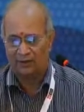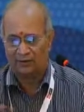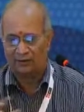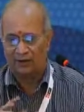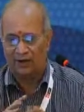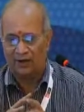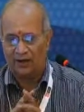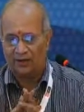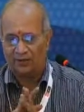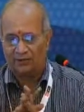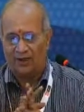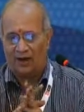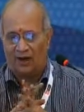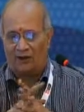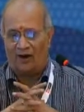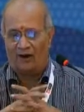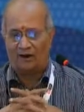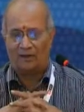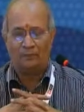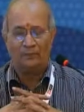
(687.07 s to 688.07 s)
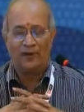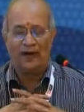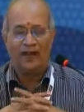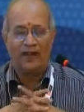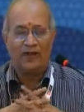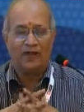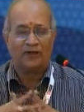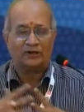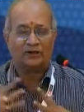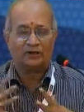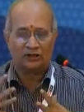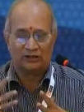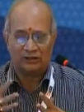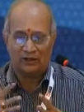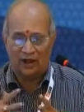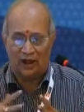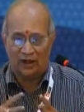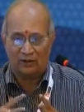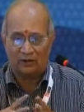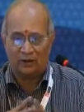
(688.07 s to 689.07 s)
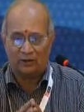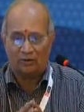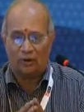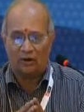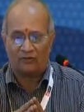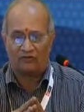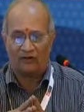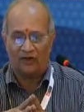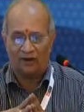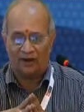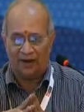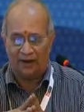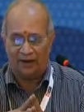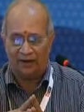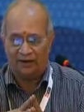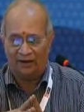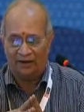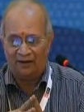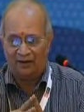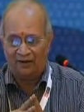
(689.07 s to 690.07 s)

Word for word: Third is avoid the bleeding edge. I think what we need